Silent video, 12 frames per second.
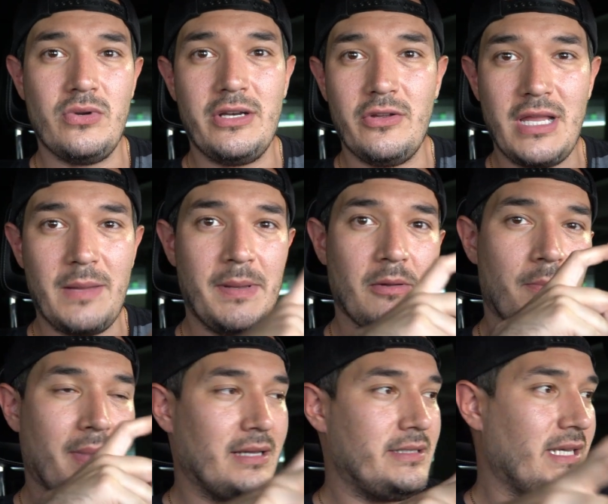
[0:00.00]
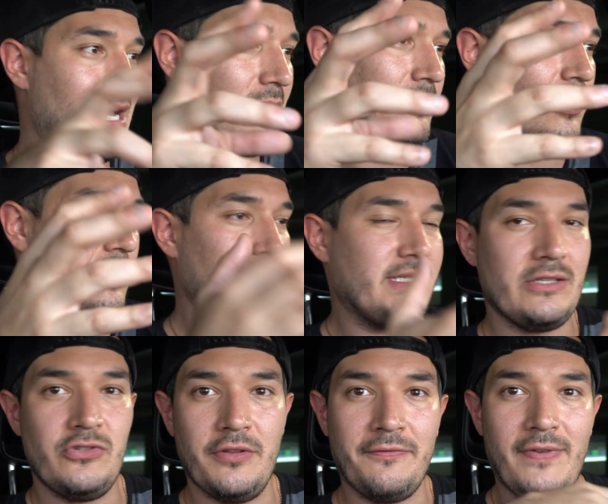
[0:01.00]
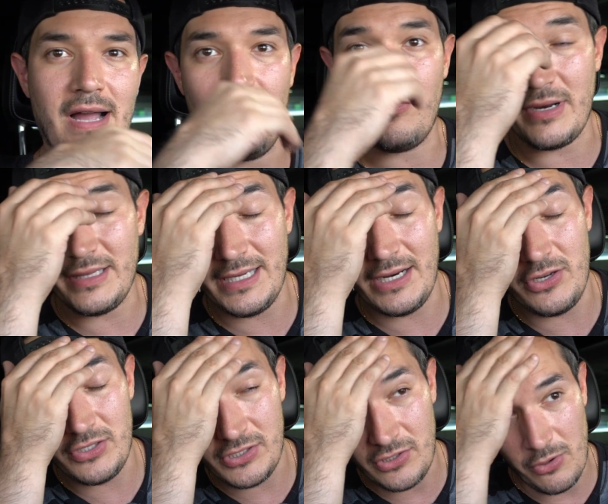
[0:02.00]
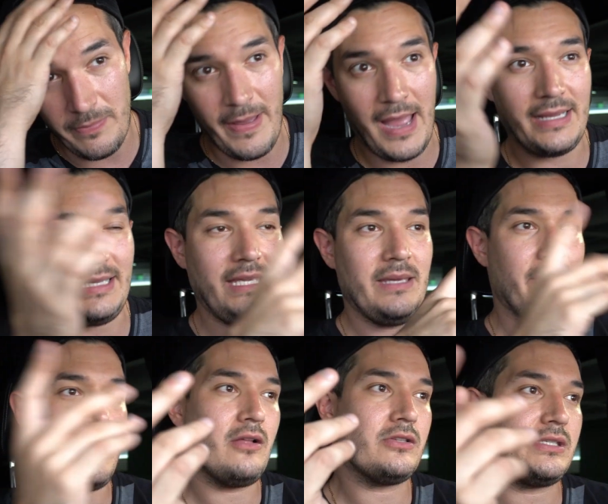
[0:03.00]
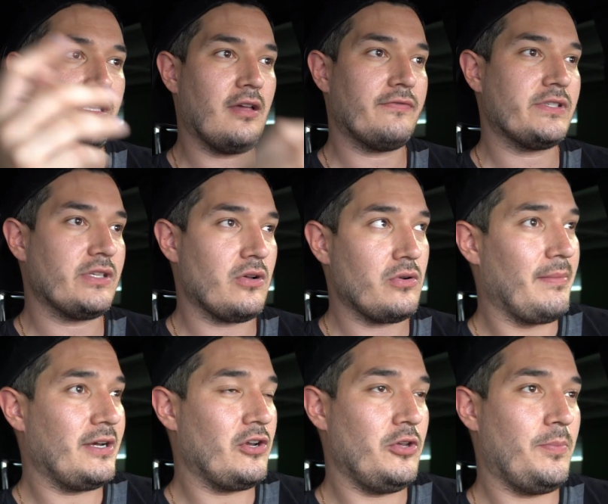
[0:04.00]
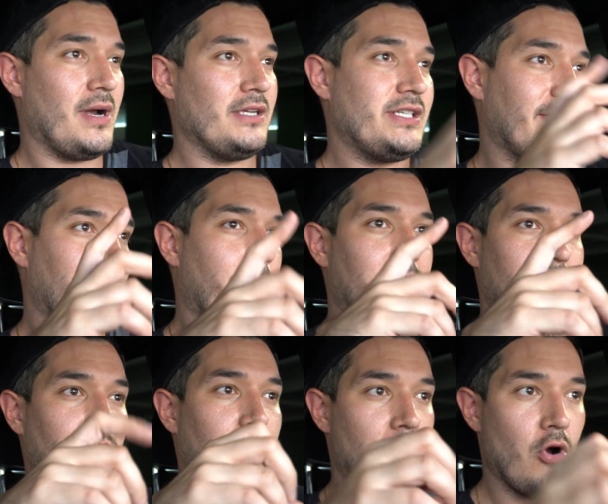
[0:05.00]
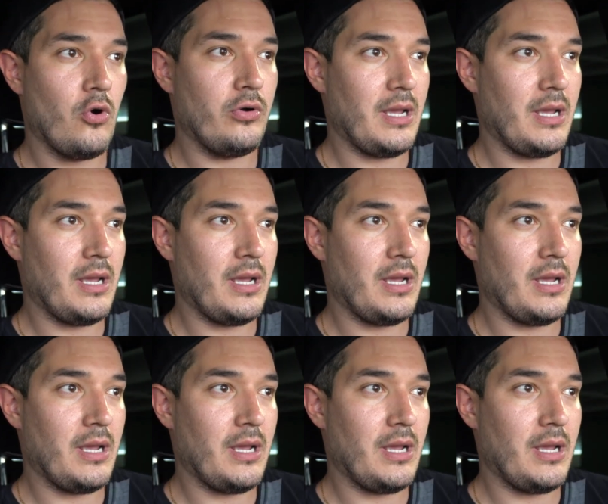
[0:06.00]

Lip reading: I know a lot of people buy Diablo. They send you the file right there. You just go back, email stuff. So I know you probably just have to buy the remote.